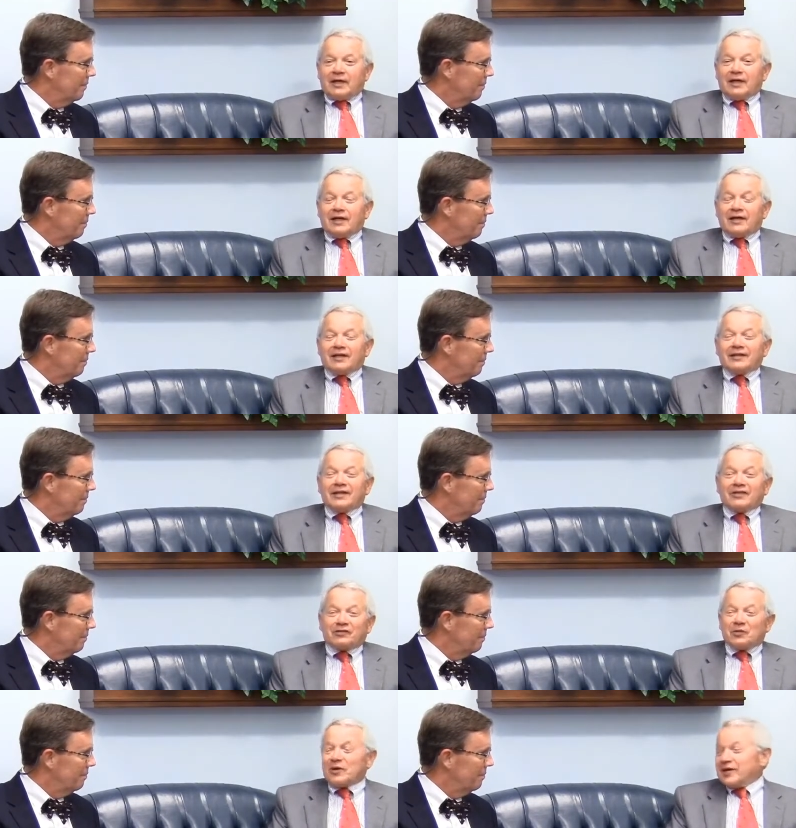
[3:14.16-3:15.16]
Speaker 1: uh,
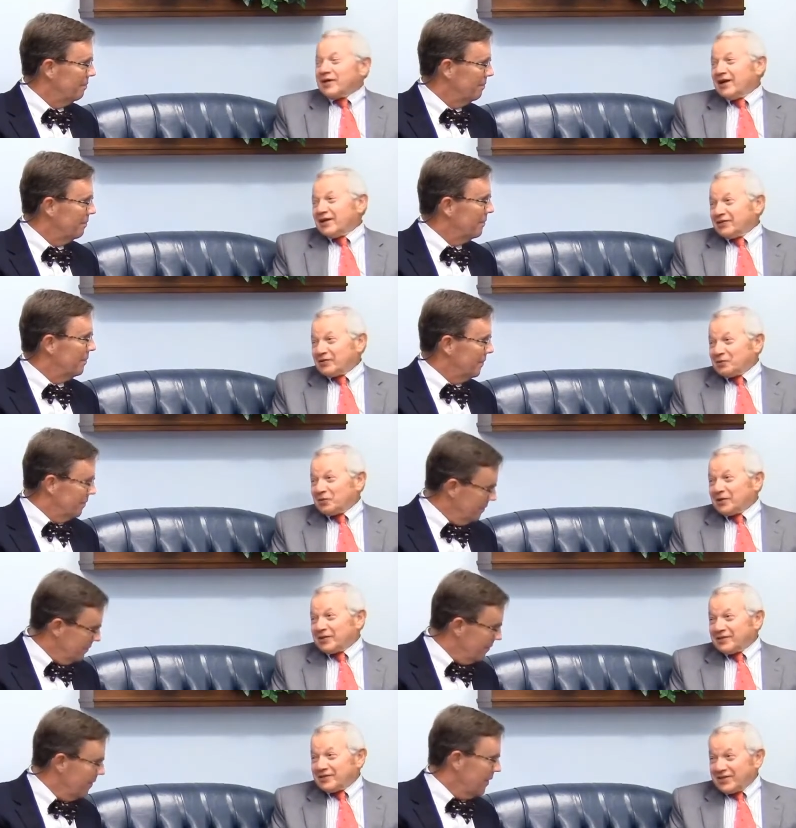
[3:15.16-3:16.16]
less organized
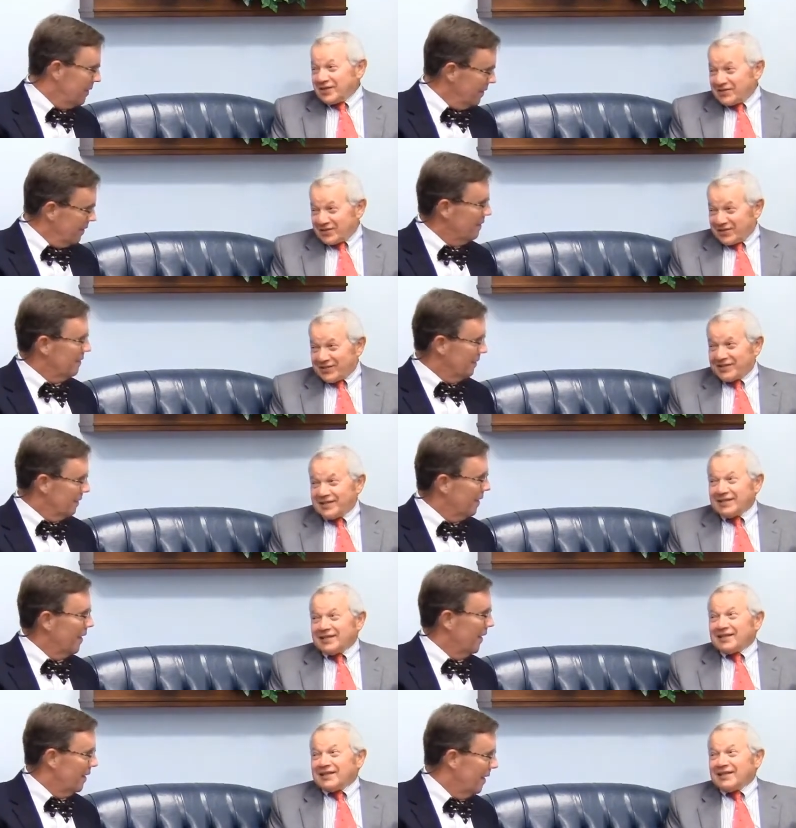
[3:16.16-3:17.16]
organization
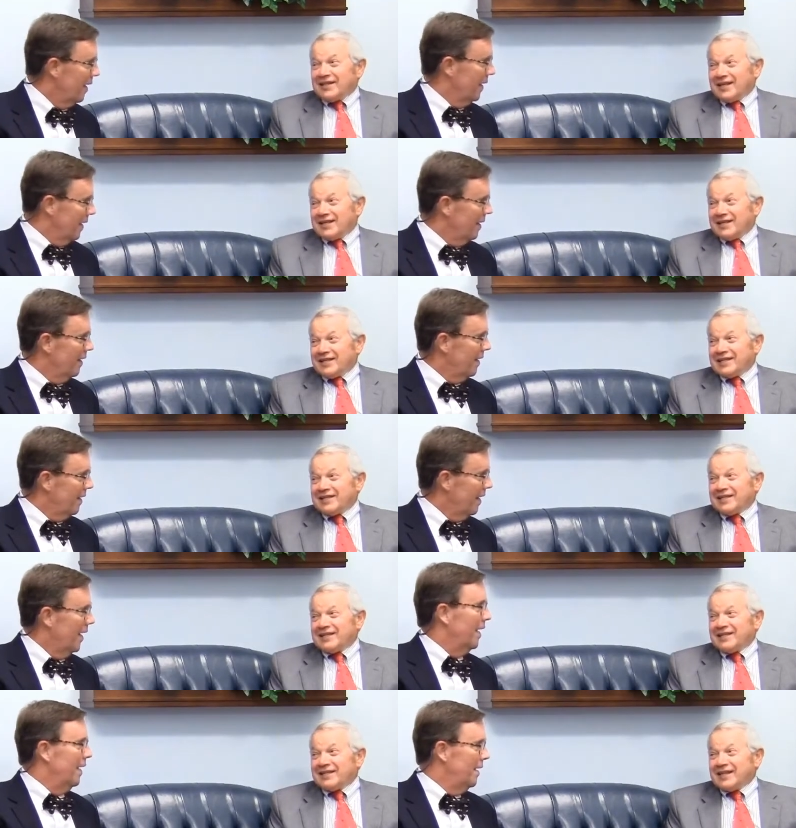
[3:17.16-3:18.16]

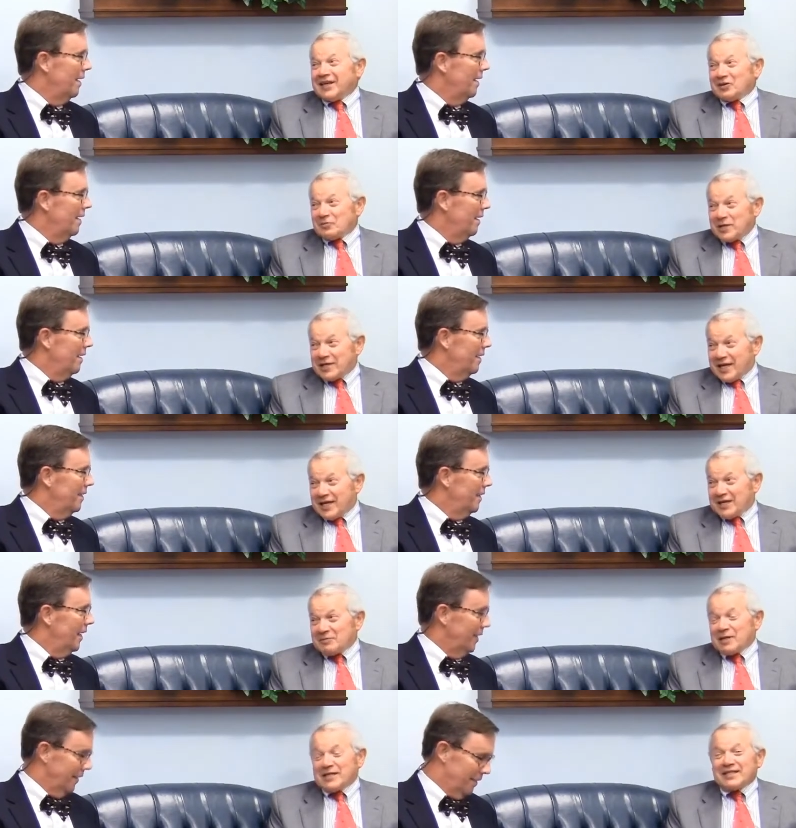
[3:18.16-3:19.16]
than it later
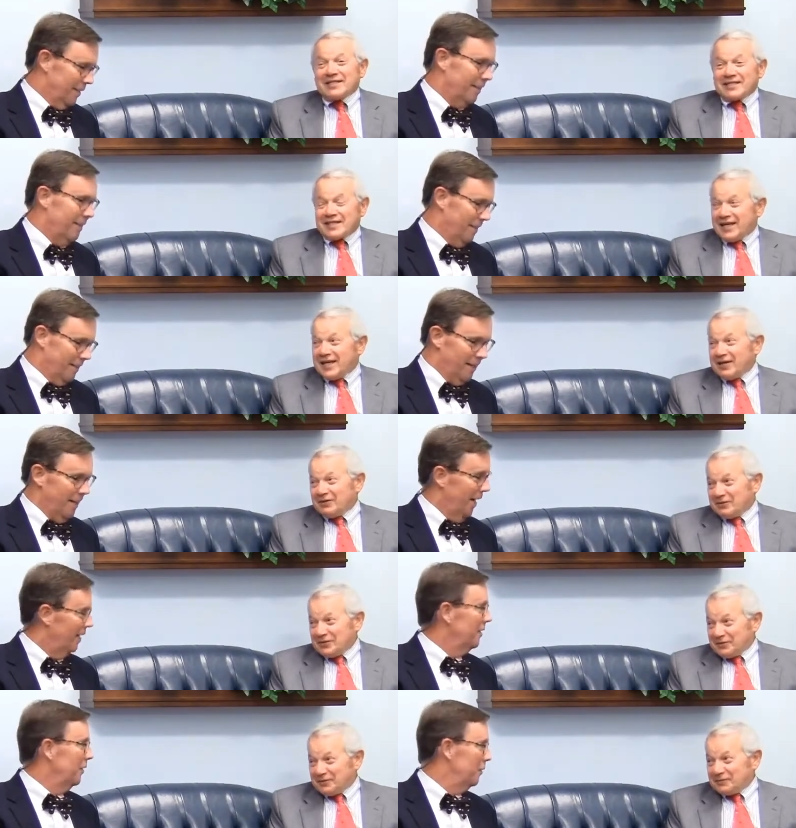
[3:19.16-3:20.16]
became and is
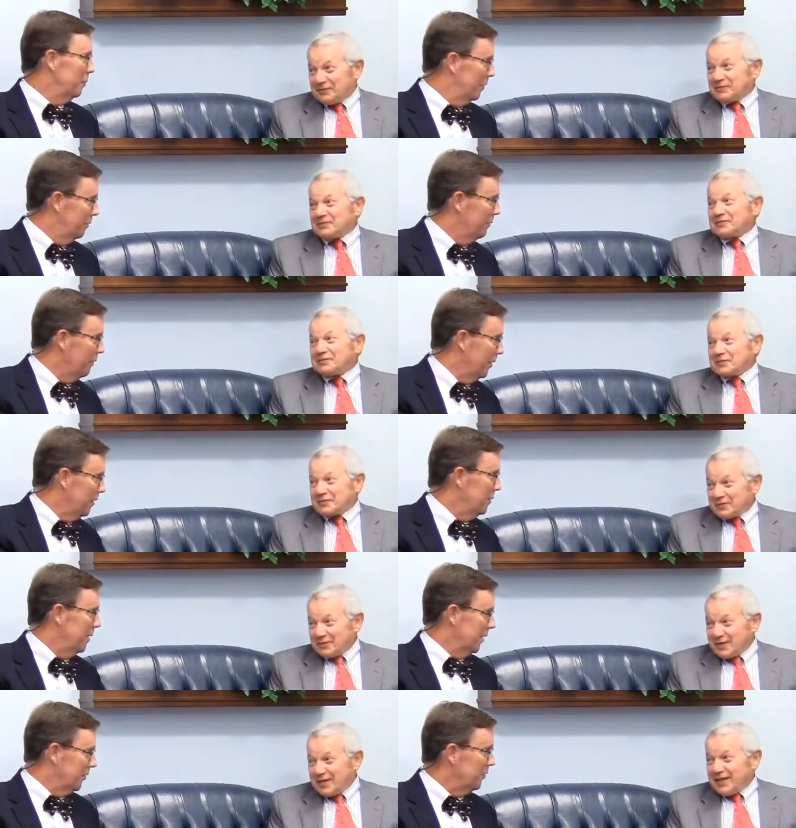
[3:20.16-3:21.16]
now.
Speaker 2: A little
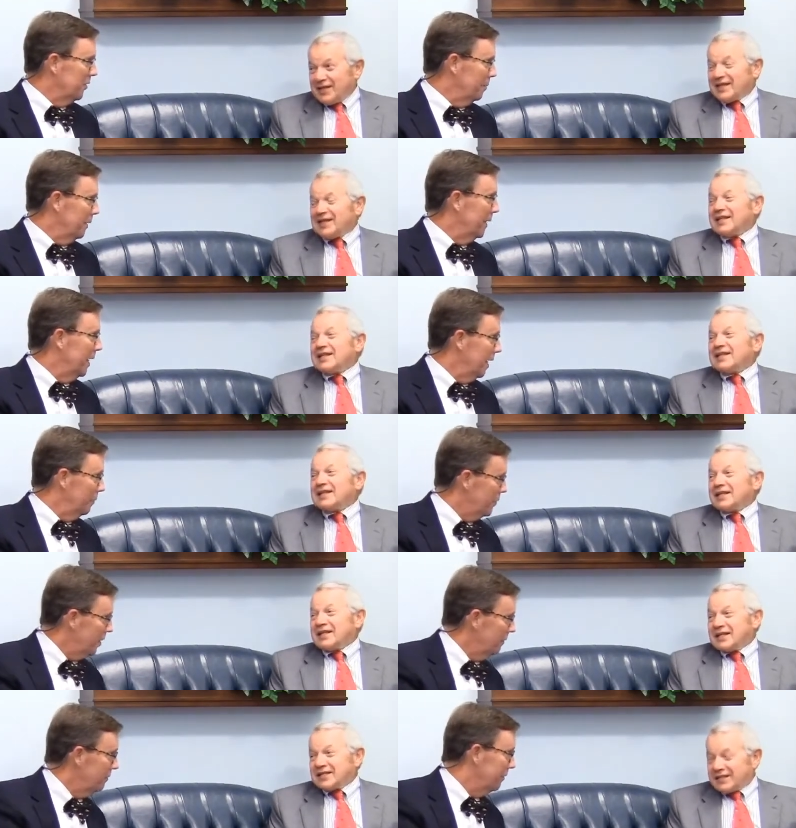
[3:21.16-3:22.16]
before you actually
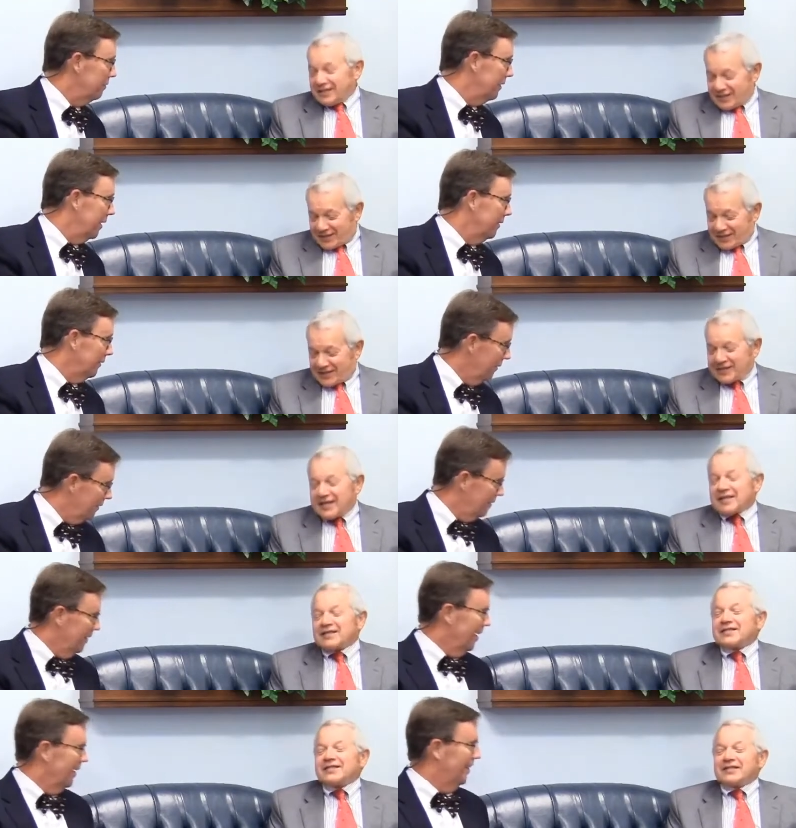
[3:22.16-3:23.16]
became chief defender.
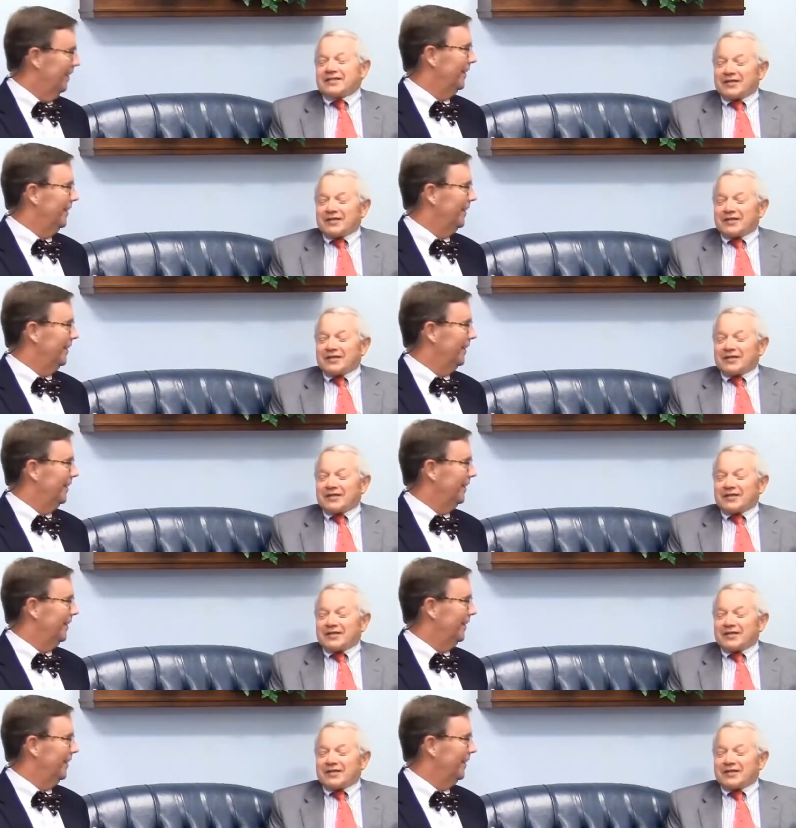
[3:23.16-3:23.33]
Yes,